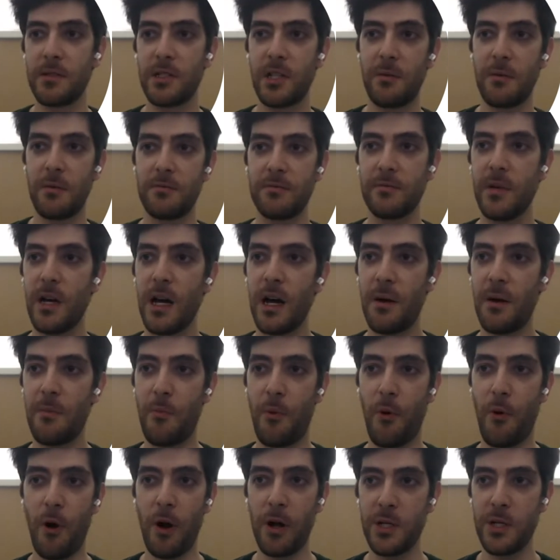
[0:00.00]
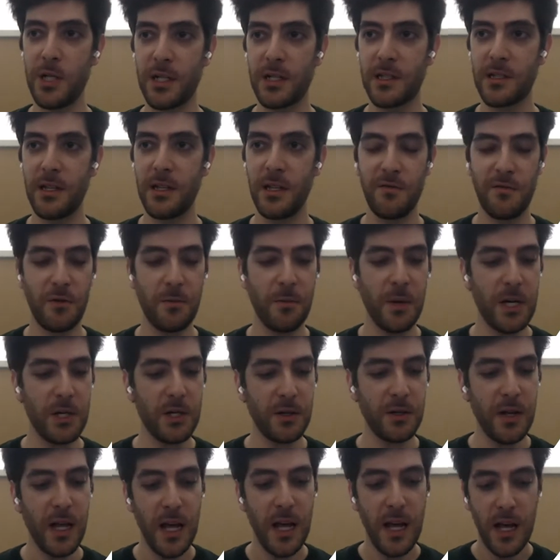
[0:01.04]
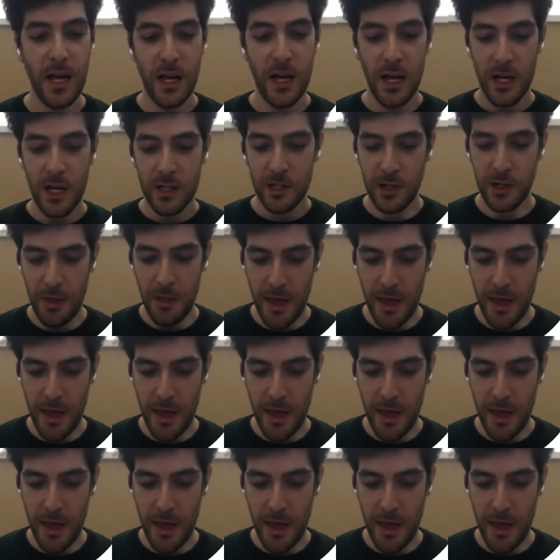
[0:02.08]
I mean, some project information.